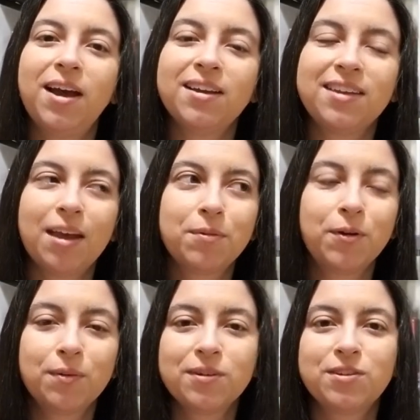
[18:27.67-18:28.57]
I kept
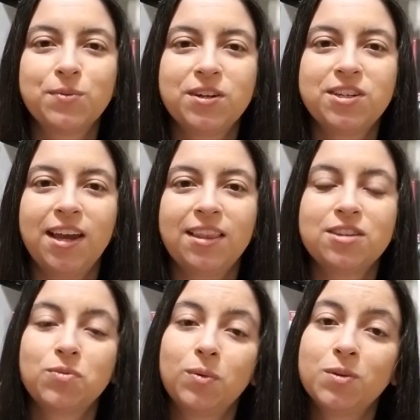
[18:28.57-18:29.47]
going with Switch, and
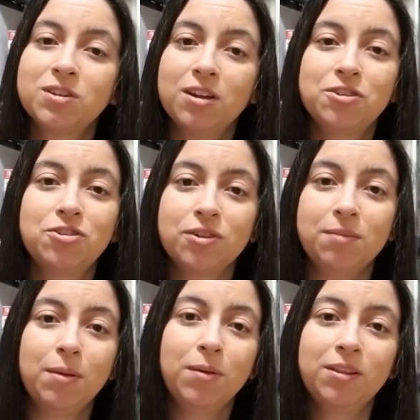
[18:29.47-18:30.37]
this one was on
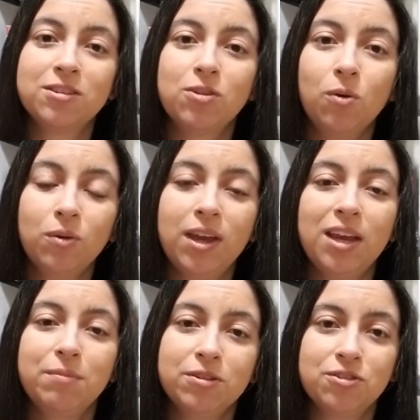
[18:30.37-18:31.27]
stream. I beat this whole
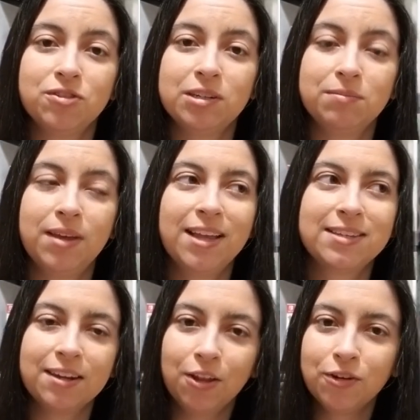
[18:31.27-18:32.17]
game on stream.
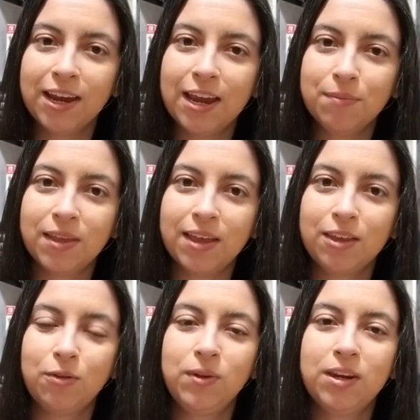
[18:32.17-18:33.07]
It's another game
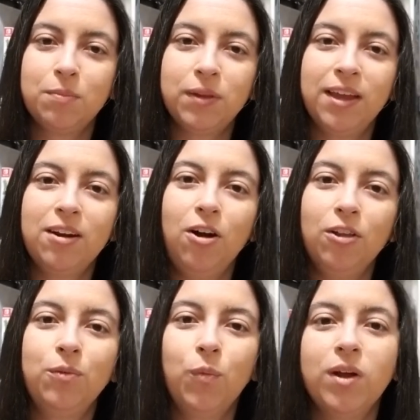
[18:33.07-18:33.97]
that you need to play it
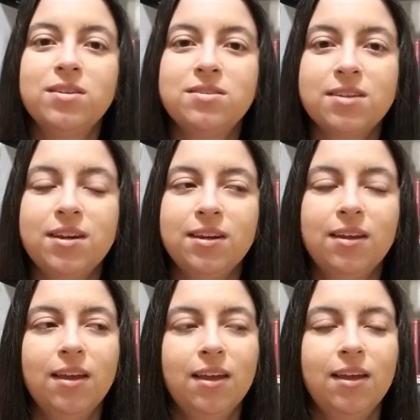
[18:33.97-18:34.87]
all in one
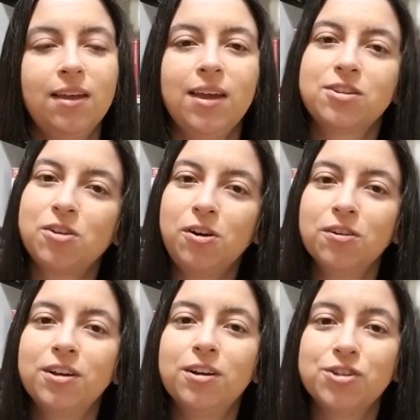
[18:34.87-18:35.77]
sitting. It's
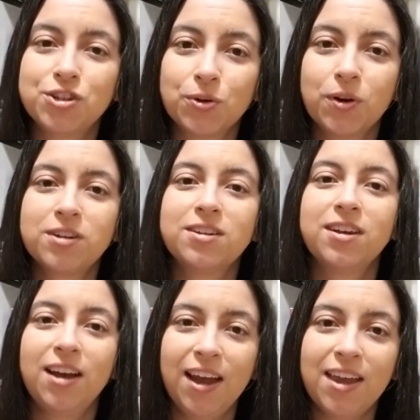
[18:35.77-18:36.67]
called A Short
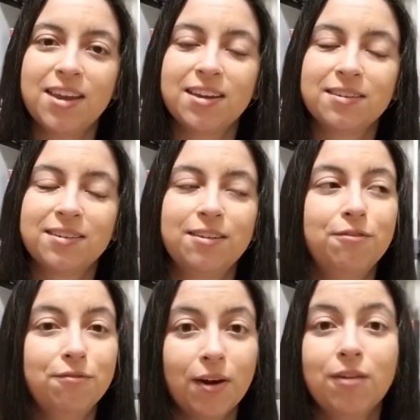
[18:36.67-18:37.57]
Hike.
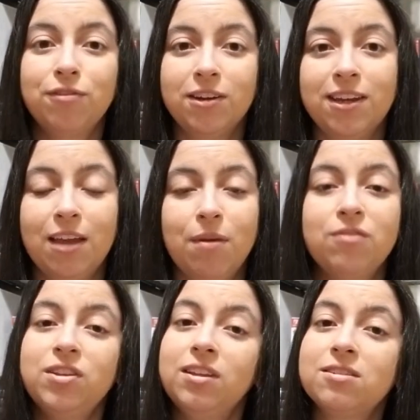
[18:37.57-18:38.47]
Very fun game.
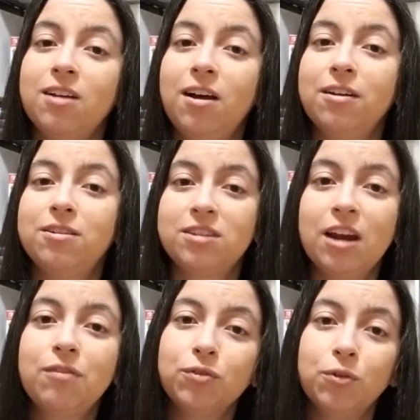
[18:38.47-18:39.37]
I've seen this on
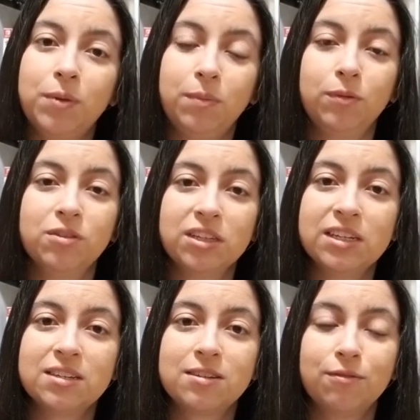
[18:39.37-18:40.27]
several people's
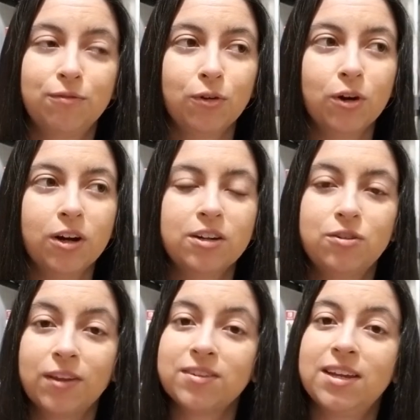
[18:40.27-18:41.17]
lists for
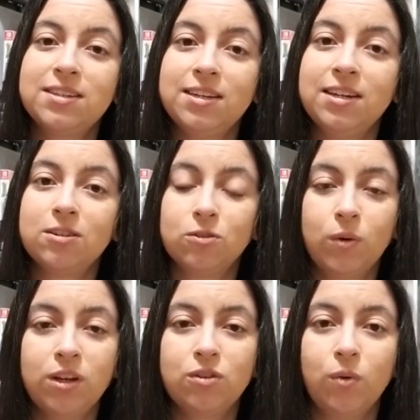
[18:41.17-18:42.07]
2019,
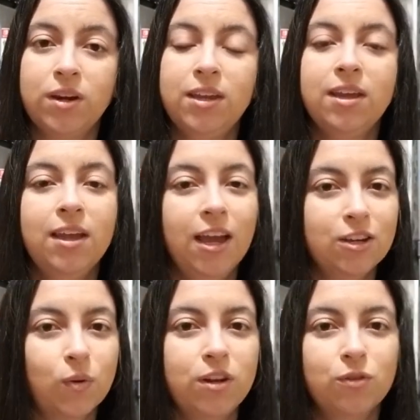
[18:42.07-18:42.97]
2020,
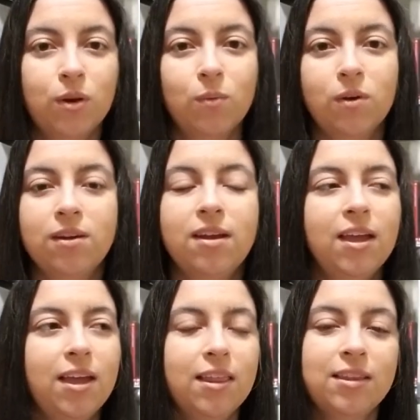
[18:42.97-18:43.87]
and 2021.
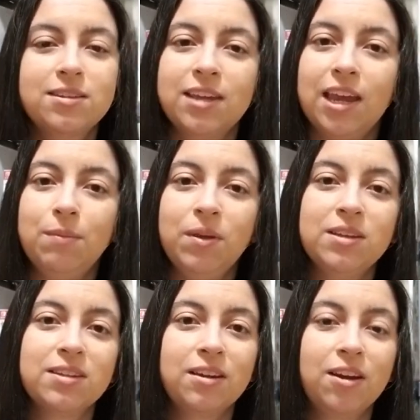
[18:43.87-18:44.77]
This game
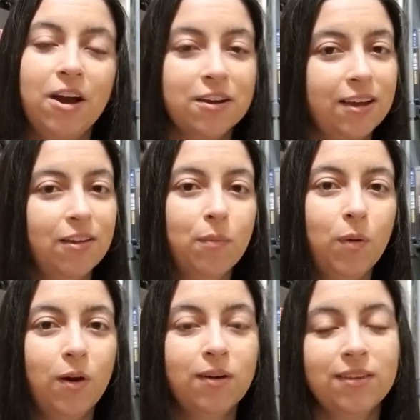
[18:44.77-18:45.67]
is a knockout of the
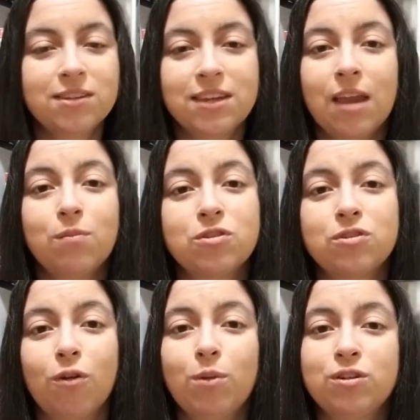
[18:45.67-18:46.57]
park. This game was
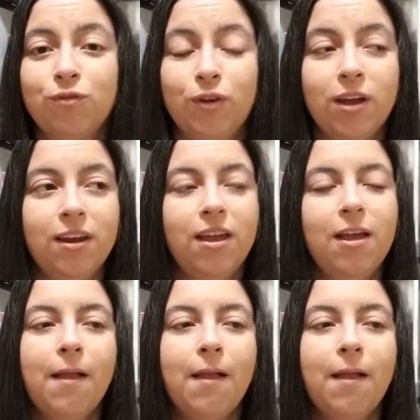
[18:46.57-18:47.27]
so much fun.